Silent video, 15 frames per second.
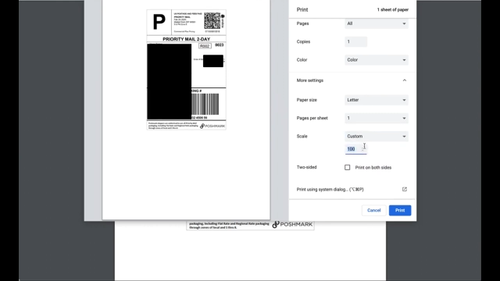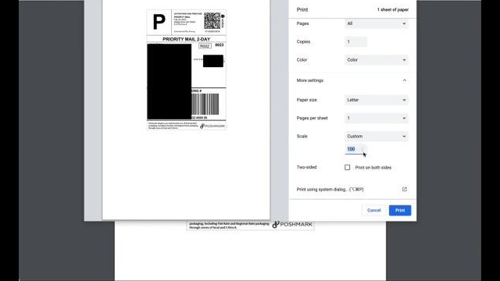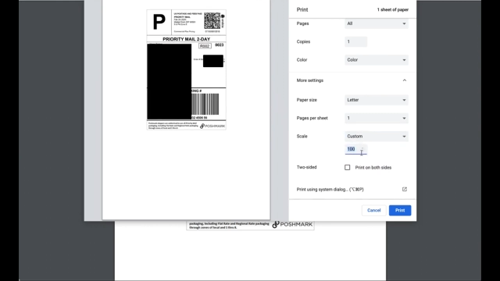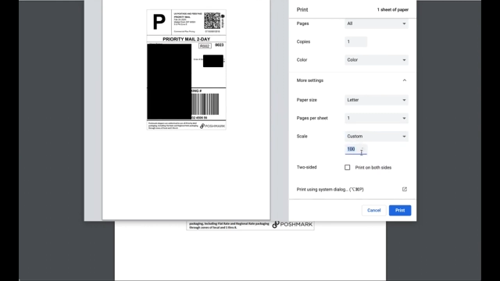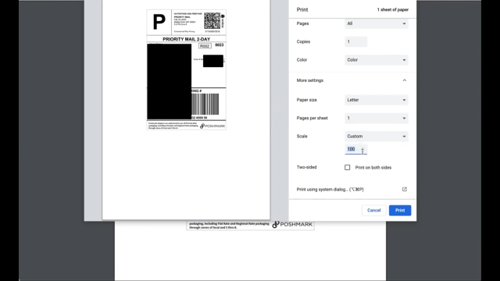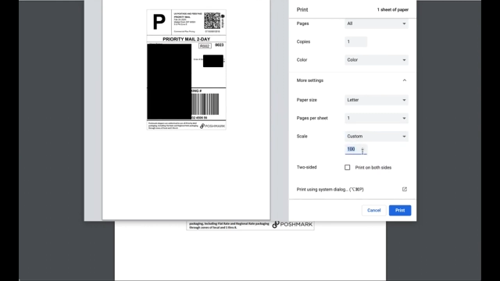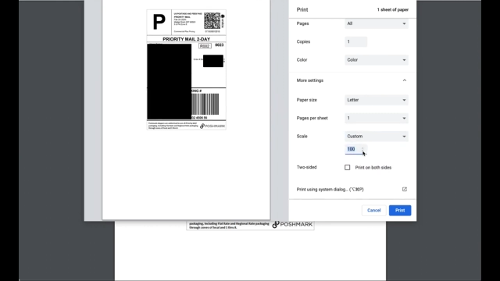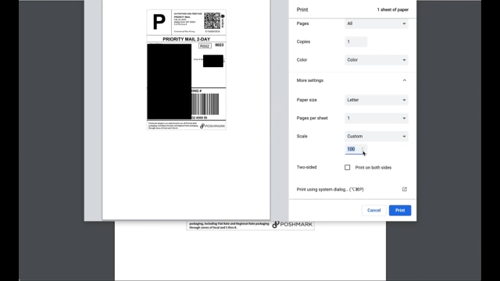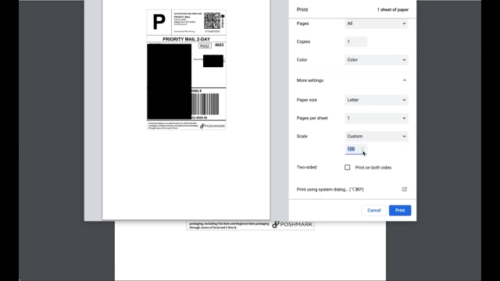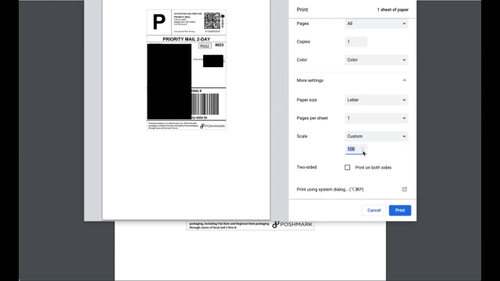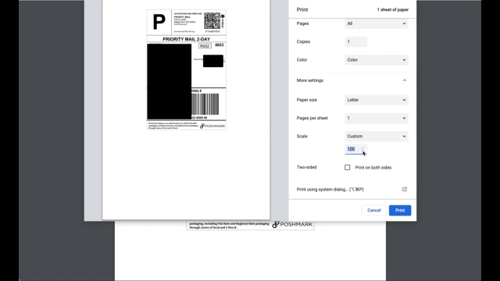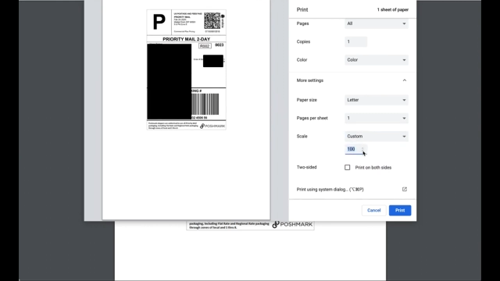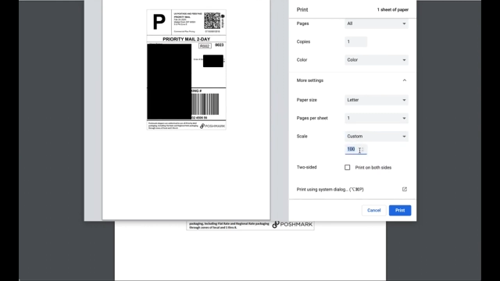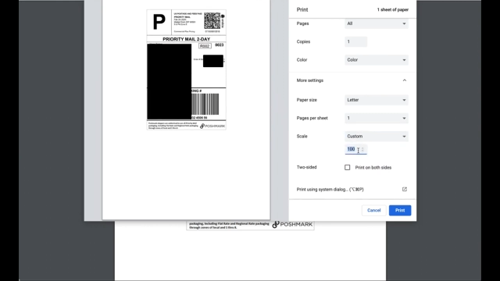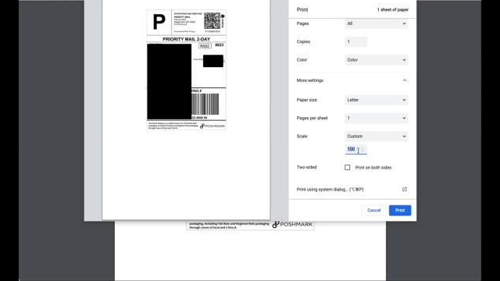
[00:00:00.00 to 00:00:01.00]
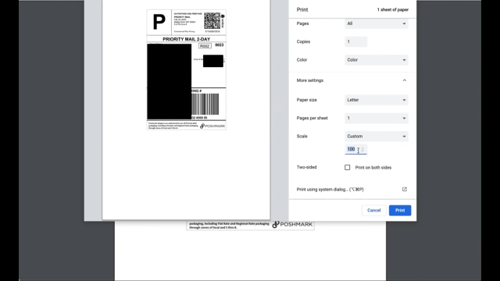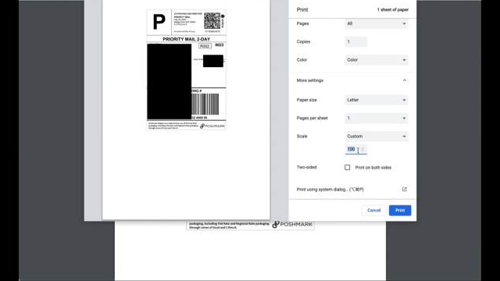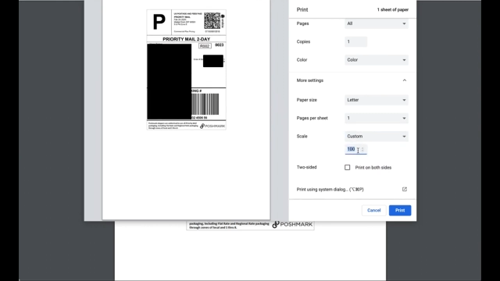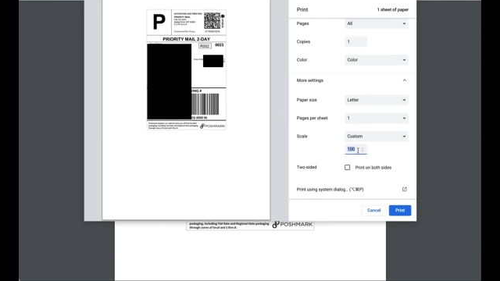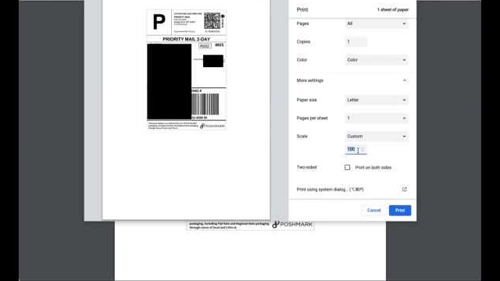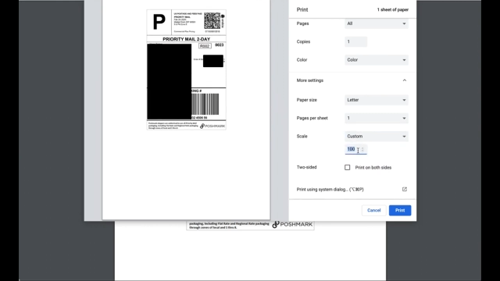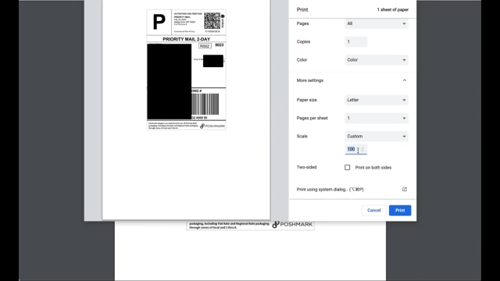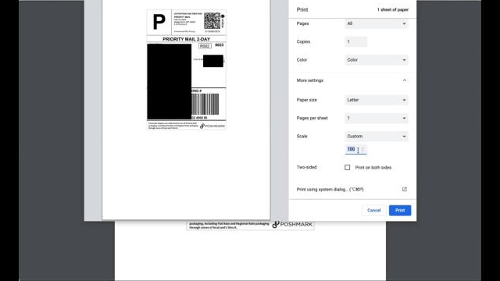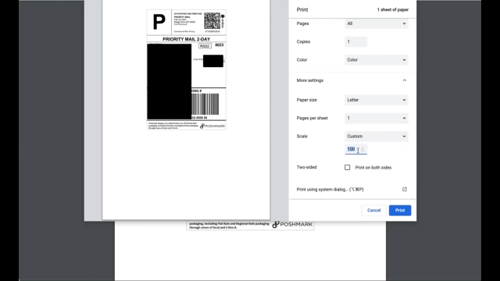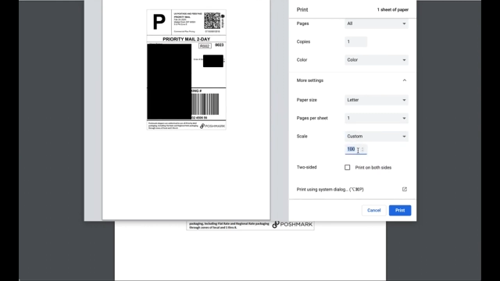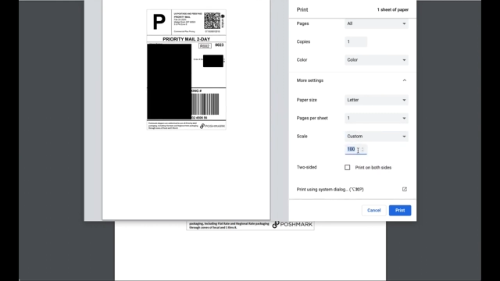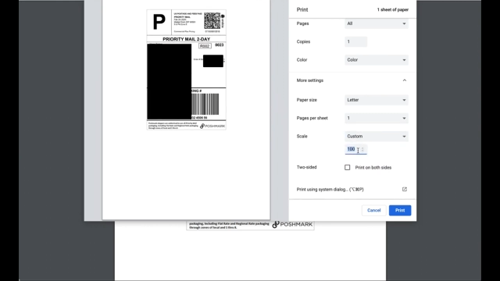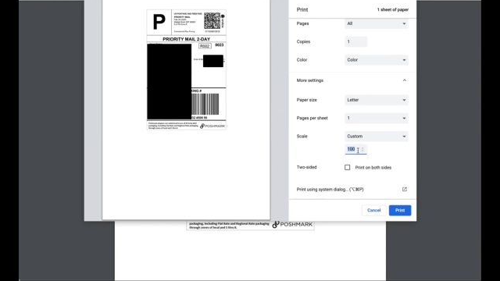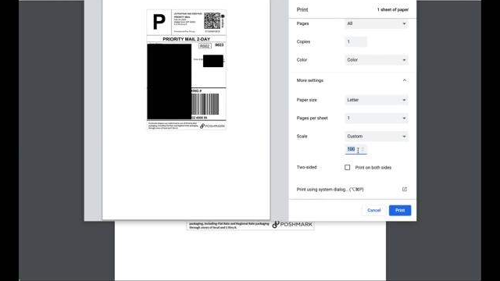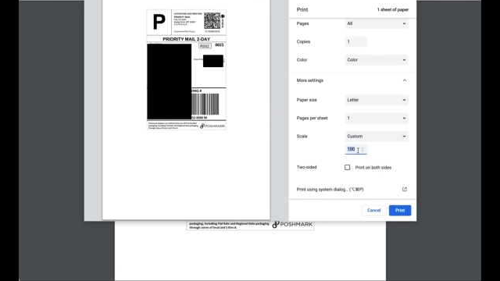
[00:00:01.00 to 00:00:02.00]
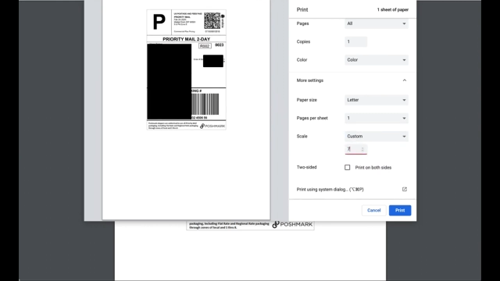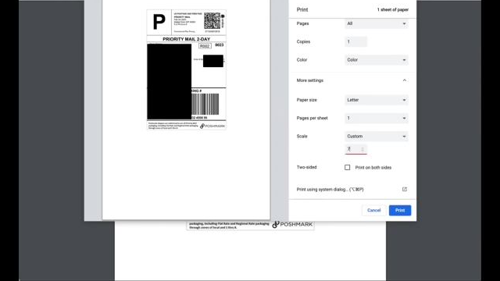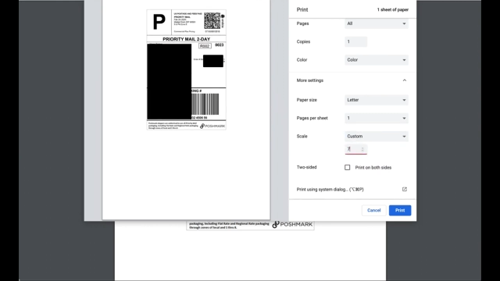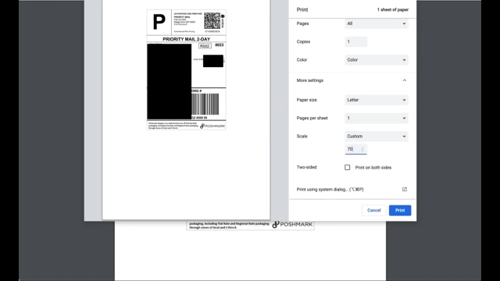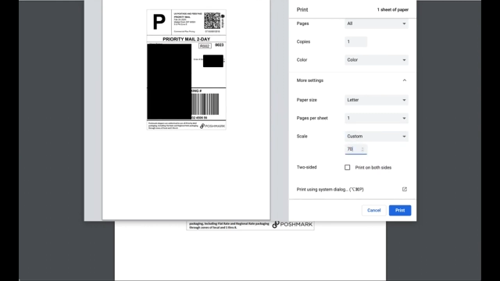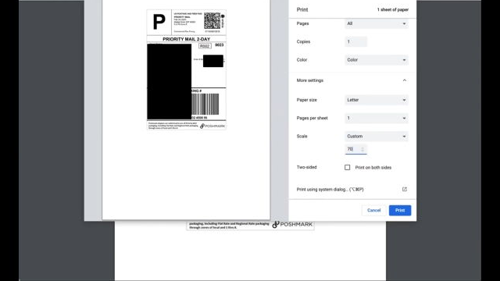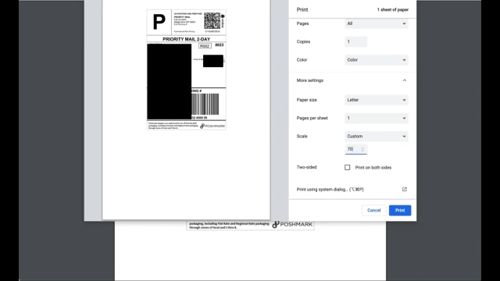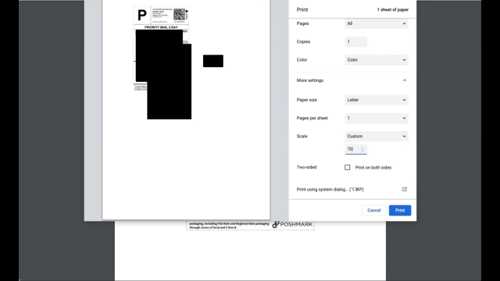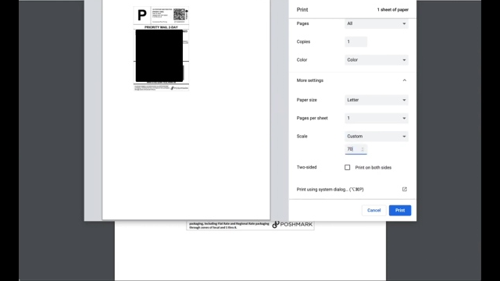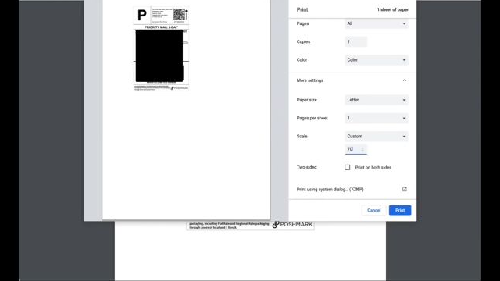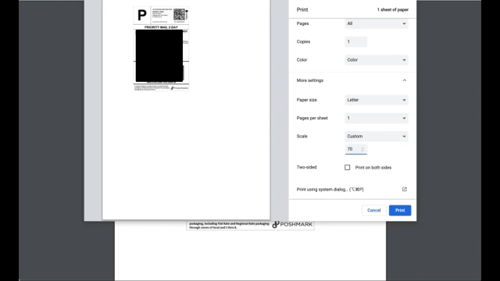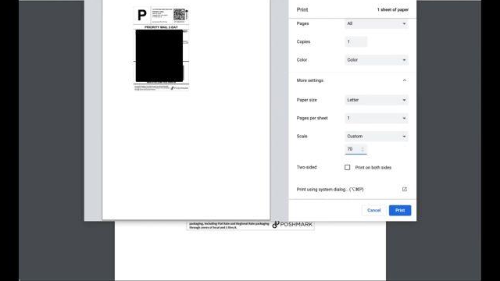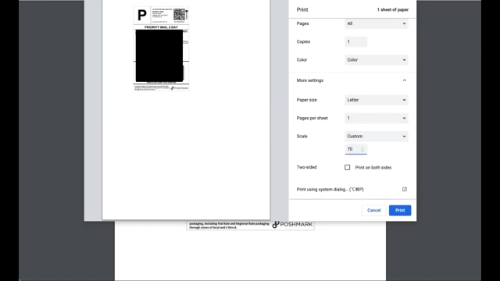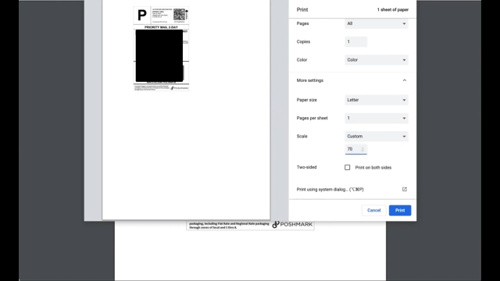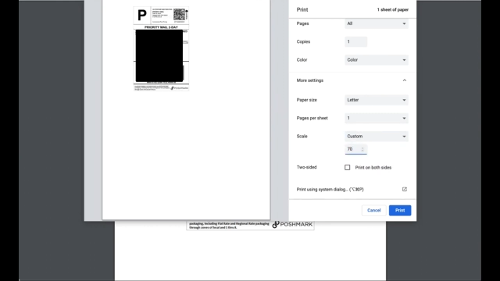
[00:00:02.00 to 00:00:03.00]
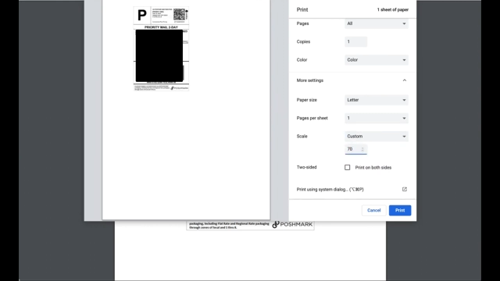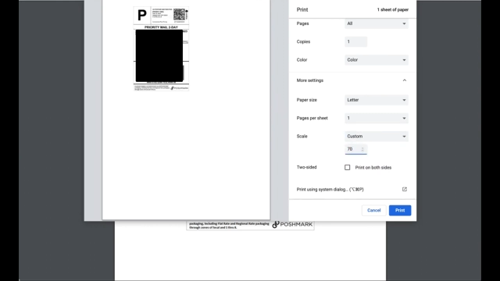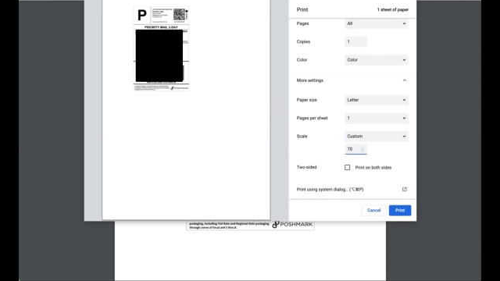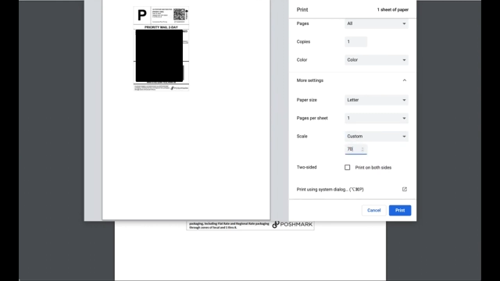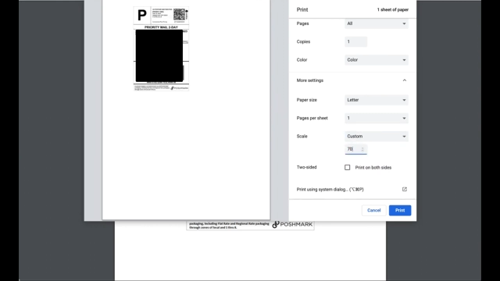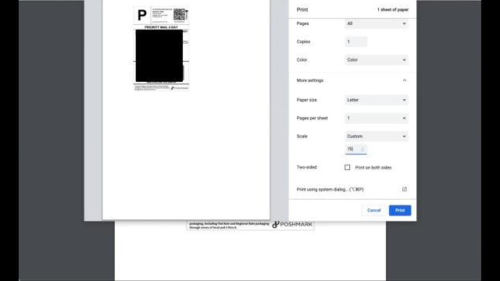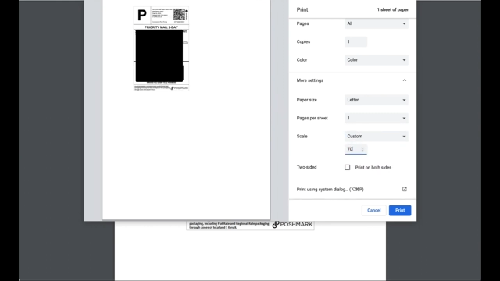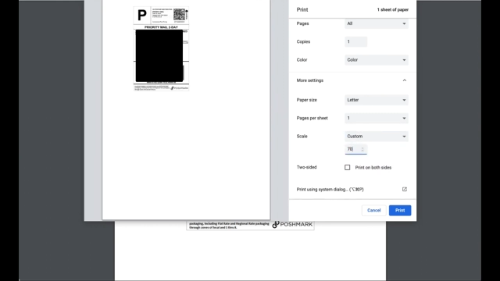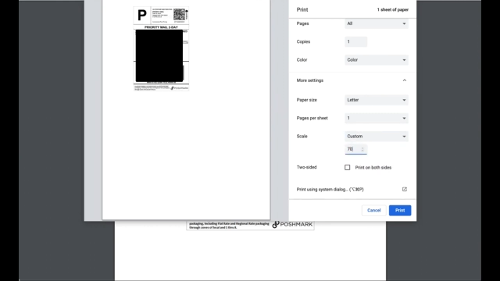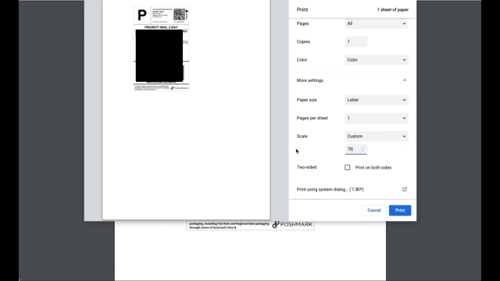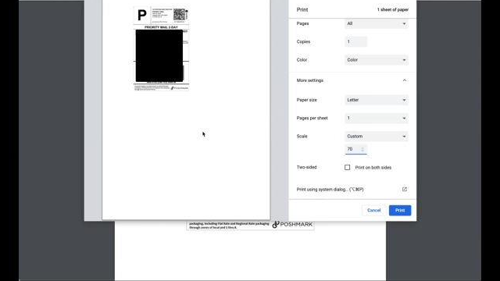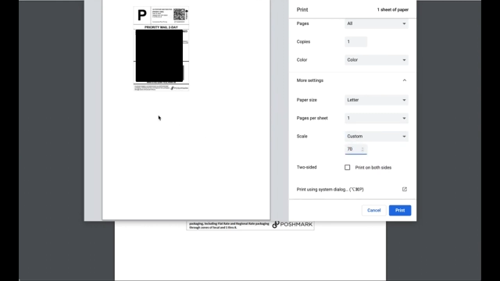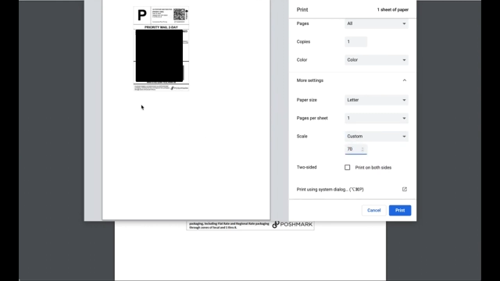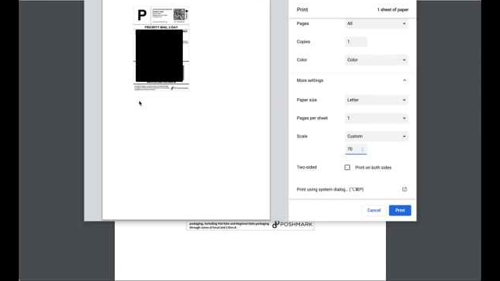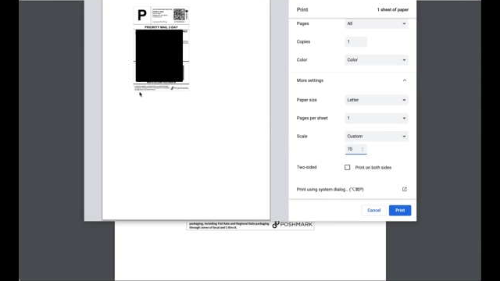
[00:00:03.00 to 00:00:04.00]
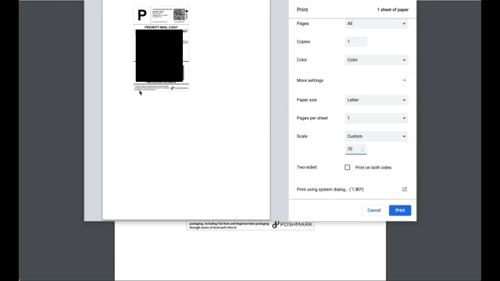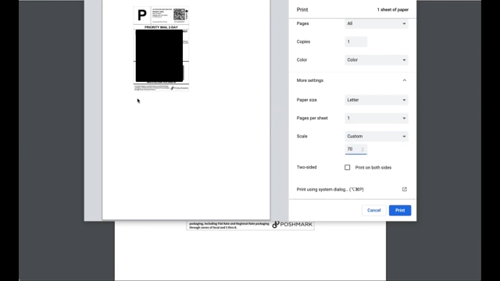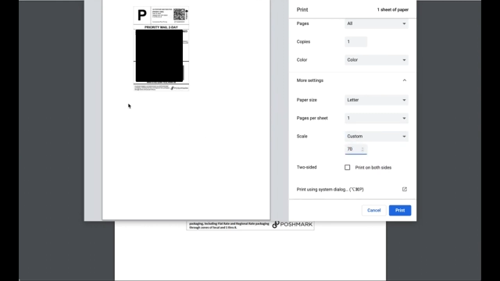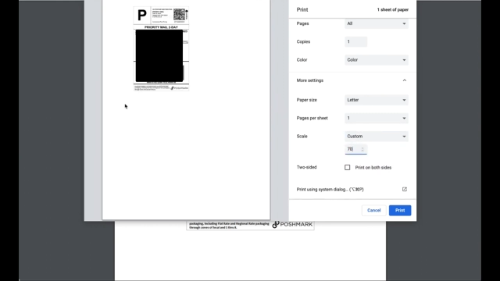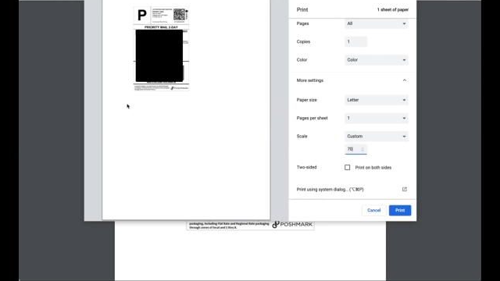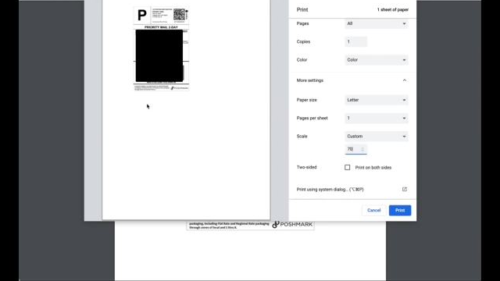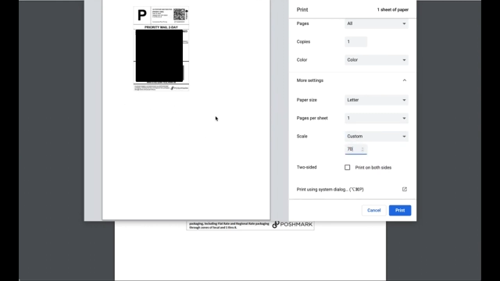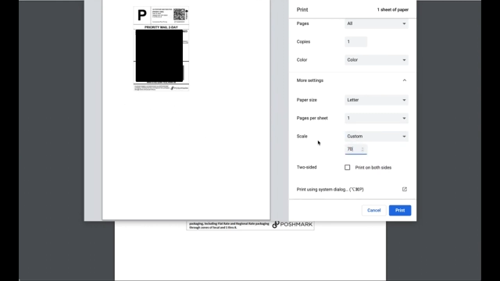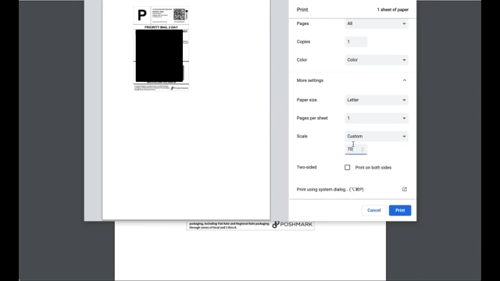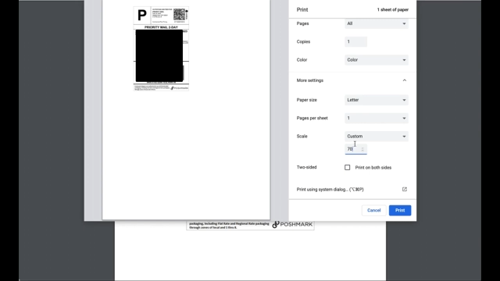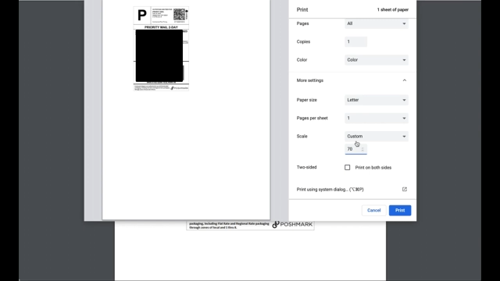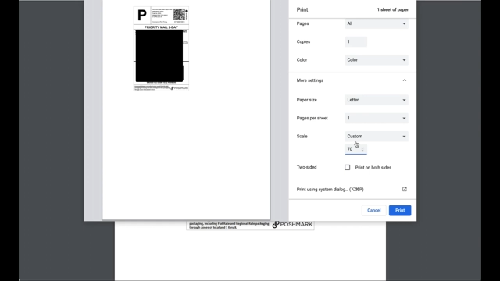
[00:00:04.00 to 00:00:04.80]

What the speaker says: [unreadable: no face in view]